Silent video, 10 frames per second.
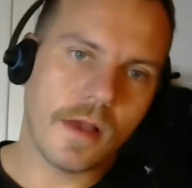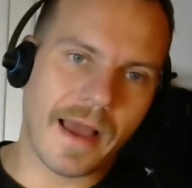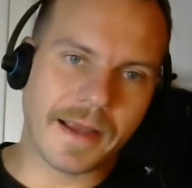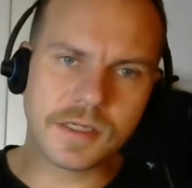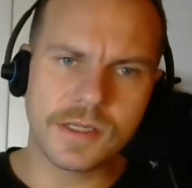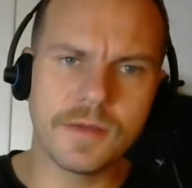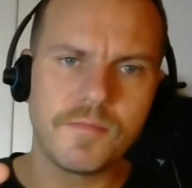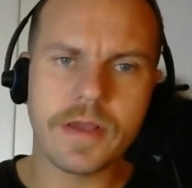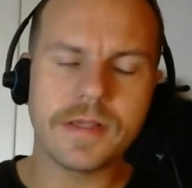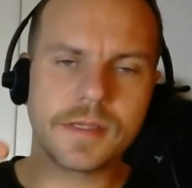actually
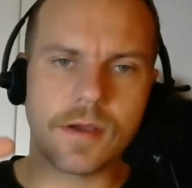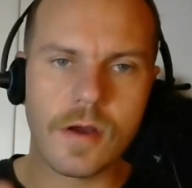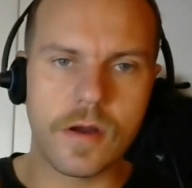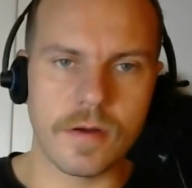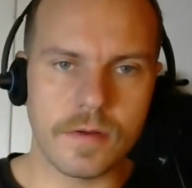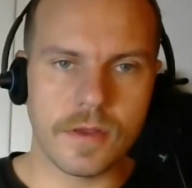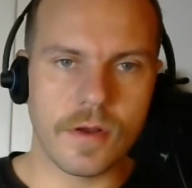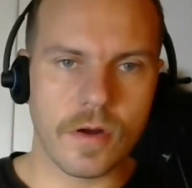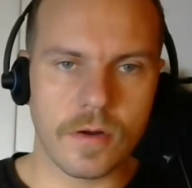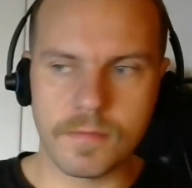brings your
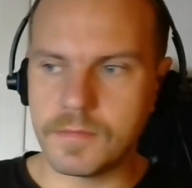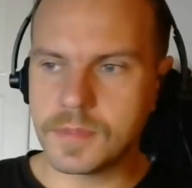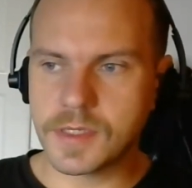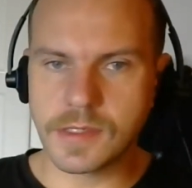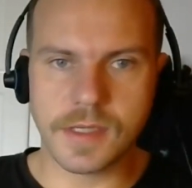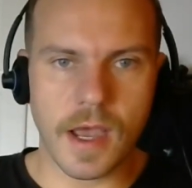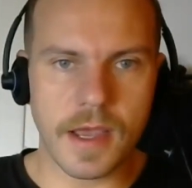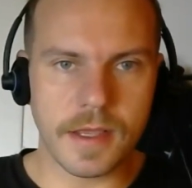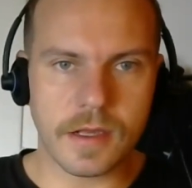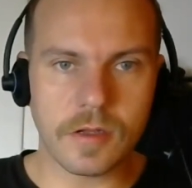
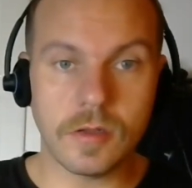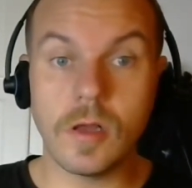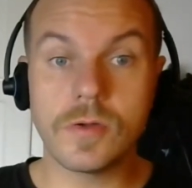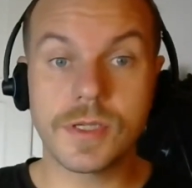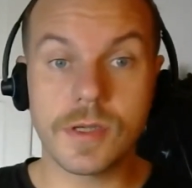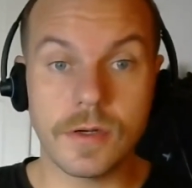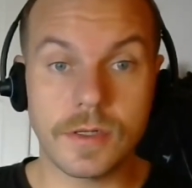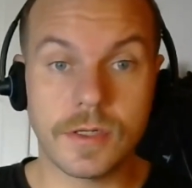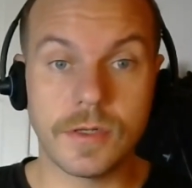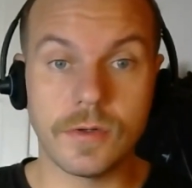society closer
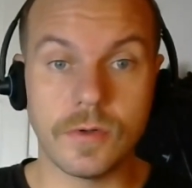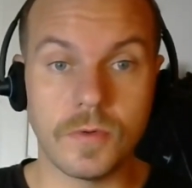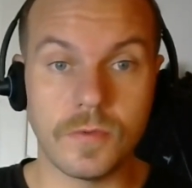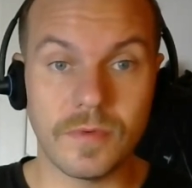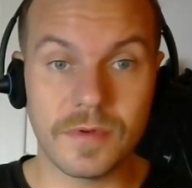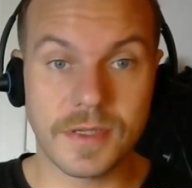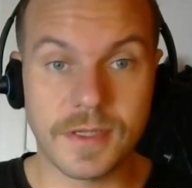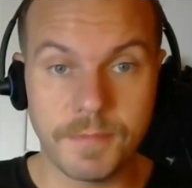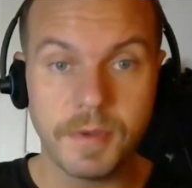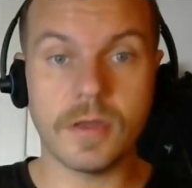to
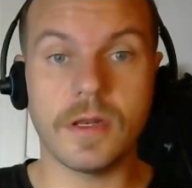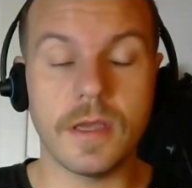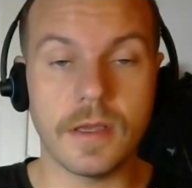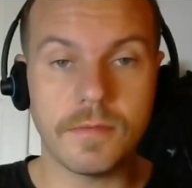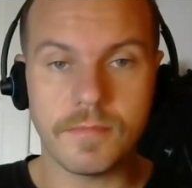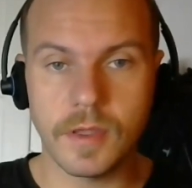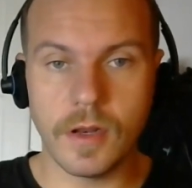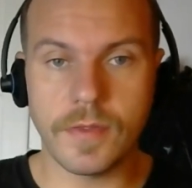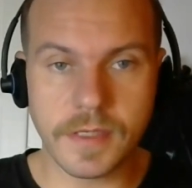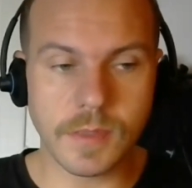stability.
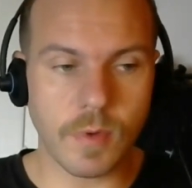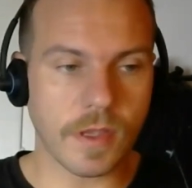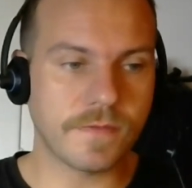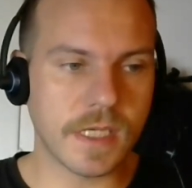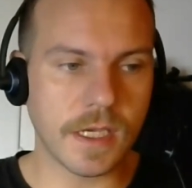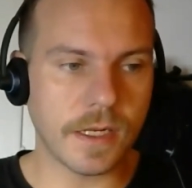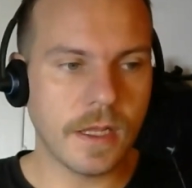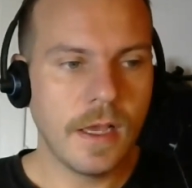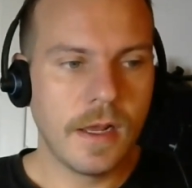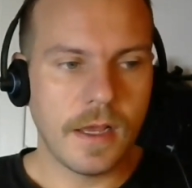This is what you've seen
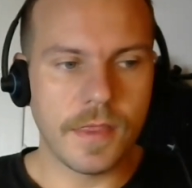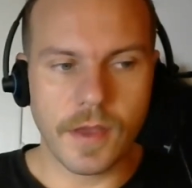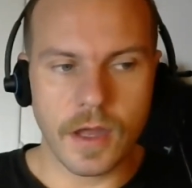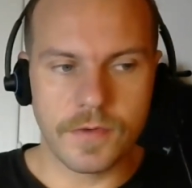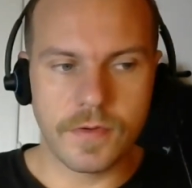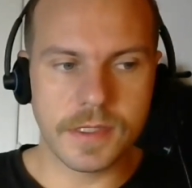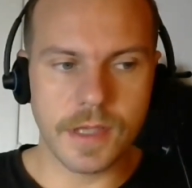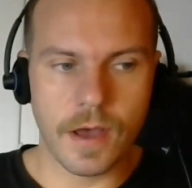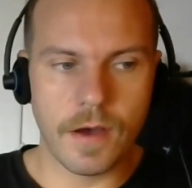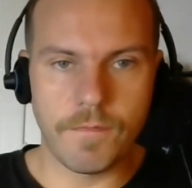in the
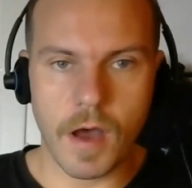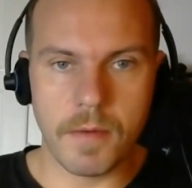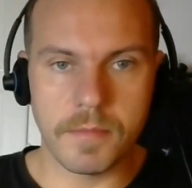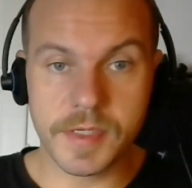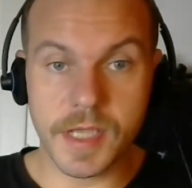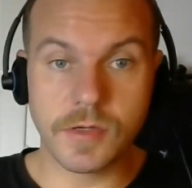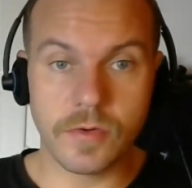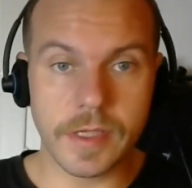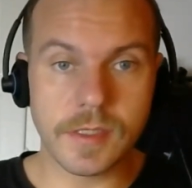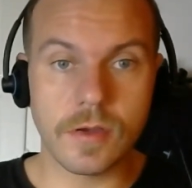countries of
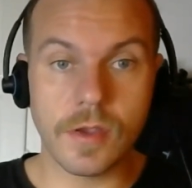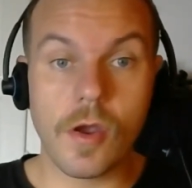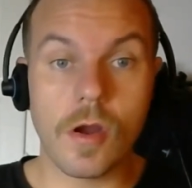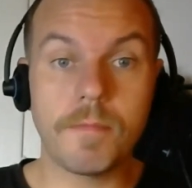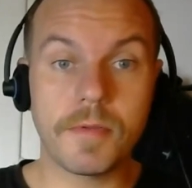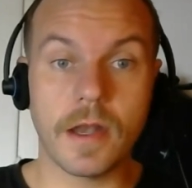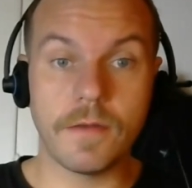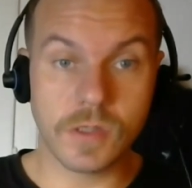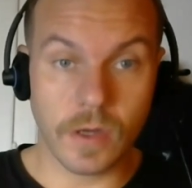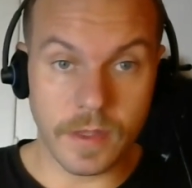Central Eastern Europe that
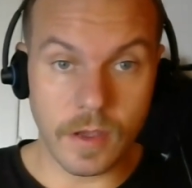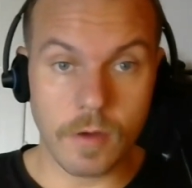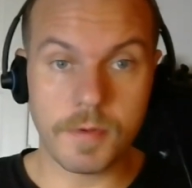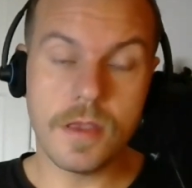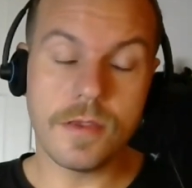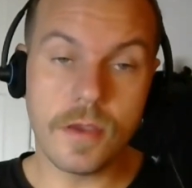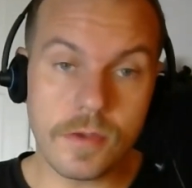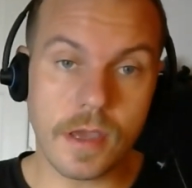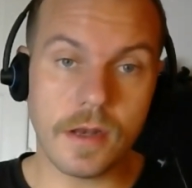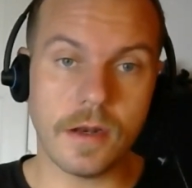have joined the European
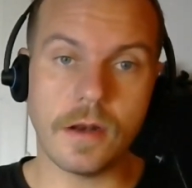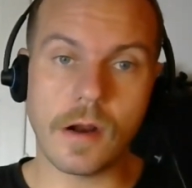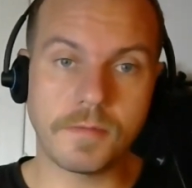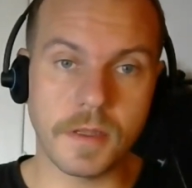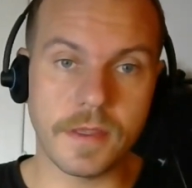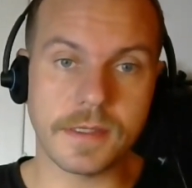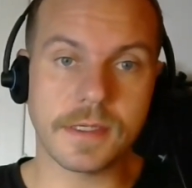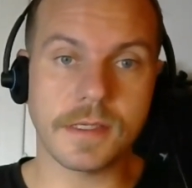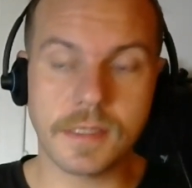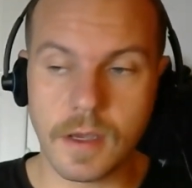Union and adopted these
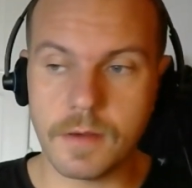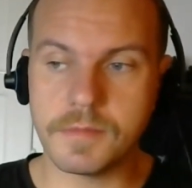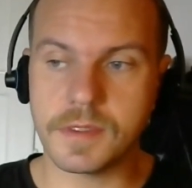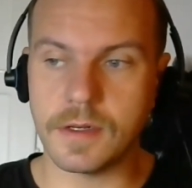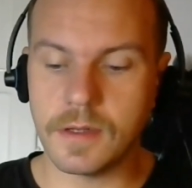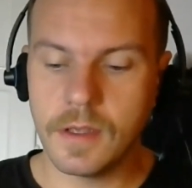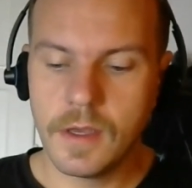systems, and